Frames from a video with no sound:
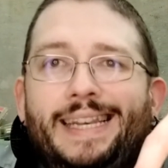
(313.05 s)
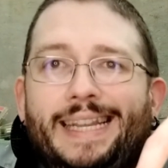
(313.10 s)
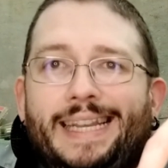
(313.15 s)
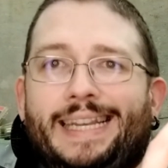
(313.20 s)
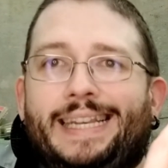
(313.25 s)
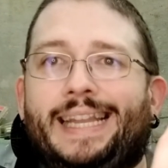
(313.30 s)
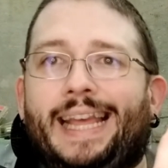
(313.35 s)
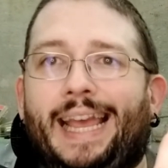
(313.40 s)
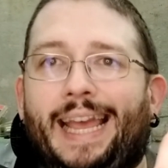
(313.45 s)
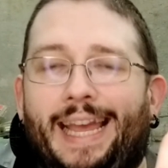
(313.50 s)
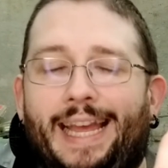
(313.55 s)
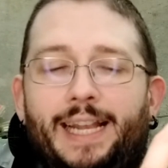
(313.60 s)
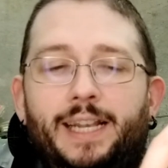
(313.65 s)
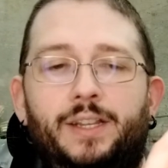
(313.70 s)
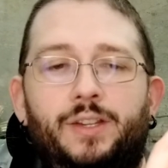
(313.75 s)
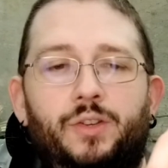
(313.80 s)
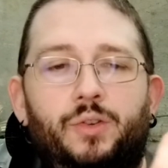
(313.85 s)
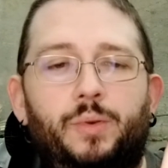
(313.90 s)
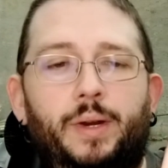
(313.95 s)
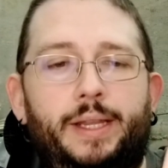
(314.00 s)

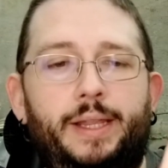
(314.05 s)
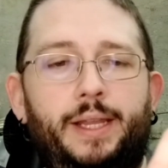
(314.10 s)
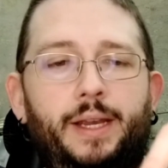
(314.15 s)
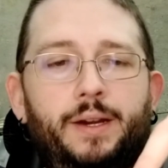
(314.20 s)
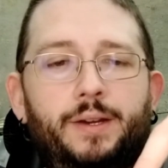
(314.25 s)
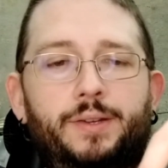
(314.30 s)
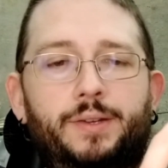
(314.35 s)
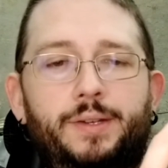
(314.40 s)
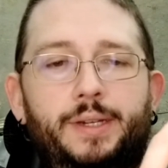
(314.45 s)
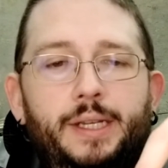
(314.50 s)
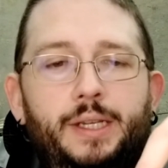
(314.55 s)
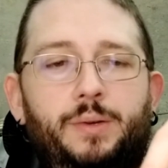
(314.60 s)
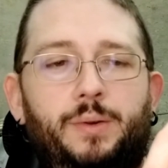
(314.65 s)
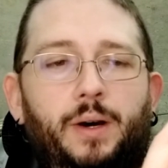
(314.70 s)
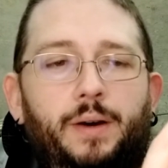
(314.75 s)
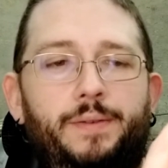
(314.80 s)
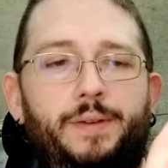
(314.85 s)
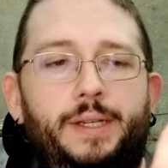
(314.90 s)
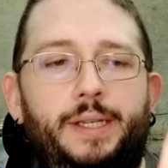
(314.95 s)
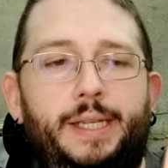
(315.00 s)
D10s right there. So
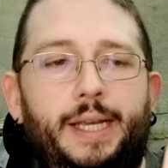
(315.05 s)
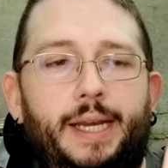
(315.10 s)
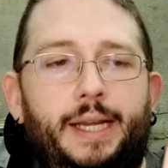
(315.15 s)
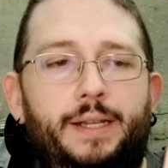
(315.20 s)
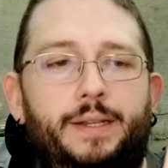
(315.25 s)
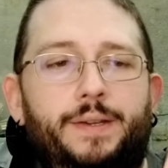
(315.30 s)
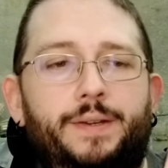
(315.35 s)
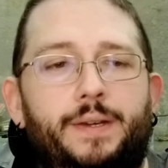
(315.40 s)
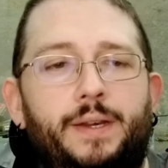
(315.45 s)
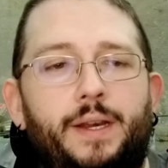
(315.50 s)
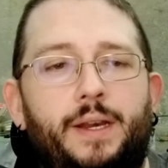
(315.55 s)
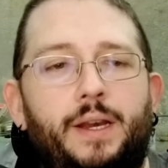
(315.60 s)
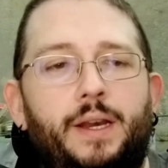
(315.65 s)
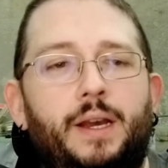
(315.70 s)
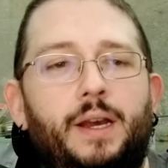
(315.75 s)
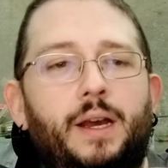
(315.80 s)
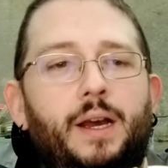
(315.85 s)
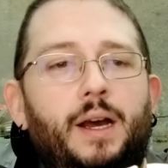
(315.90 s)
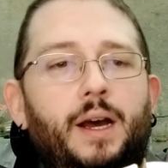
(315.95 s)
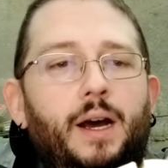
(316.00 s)
D12, D10s.
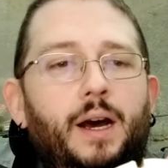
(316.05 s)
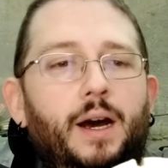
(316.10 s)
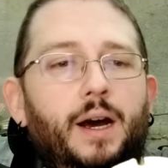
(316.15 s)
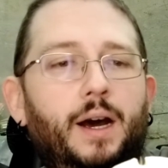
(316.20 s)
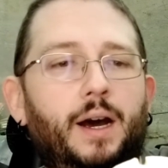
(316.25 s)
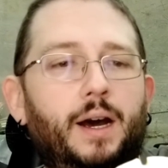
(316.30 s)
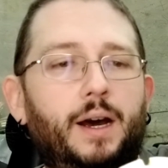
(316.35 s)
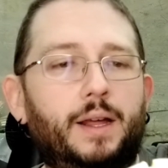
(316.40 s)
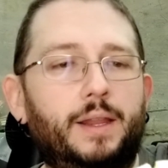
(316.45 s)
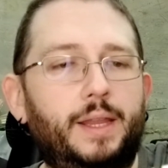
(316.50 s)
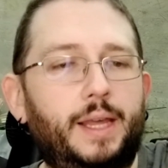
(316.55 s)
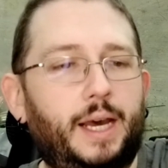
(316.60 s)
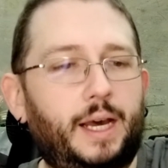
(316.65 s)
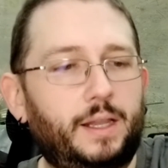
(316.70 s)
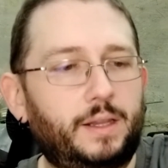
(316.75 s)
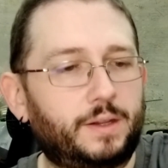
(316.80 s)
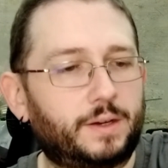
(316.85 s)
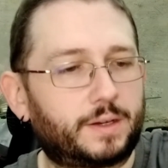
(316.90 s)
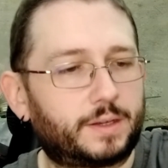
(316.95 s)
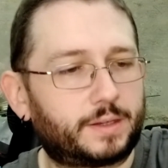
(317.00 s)

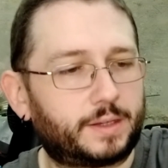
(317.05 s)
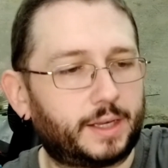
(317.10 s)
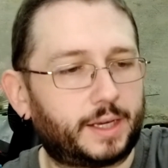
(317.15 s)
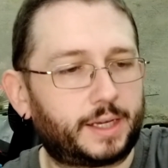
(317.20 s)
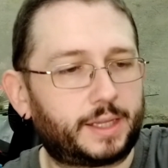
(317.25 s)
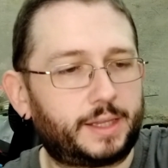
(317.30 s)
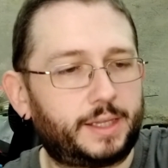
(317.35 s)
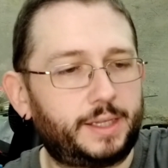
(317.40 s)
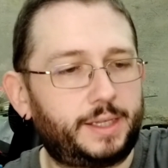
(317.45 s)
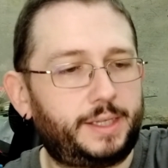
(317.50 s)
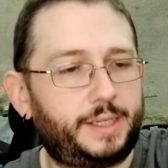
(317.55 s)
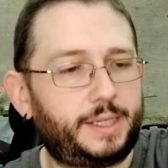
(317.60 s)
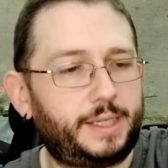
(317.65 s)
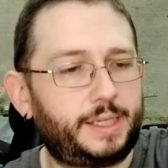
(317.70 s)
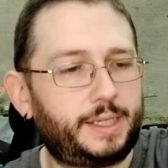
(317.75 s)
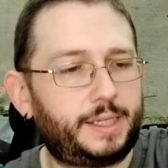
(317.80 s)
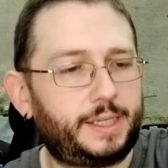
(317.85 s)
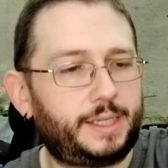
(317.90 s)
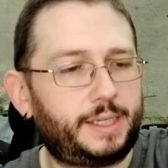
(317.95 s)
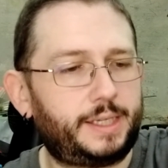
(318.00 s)
That looks like
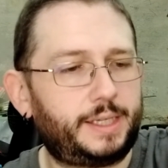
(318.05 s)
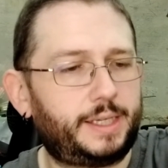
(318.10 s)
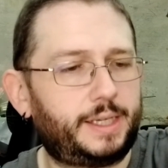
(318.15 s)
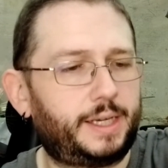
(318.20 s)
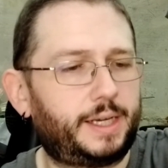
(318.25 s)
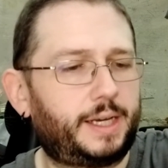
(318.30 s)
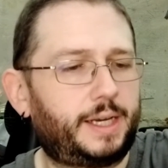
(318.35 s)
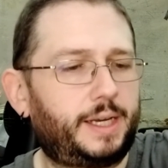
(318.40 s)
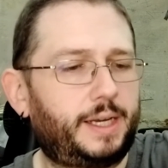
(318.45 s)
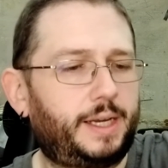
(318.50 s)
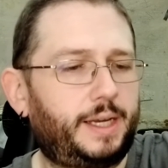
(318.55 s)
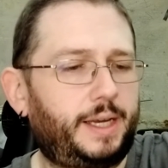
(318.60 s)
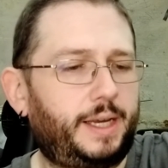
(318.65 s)
the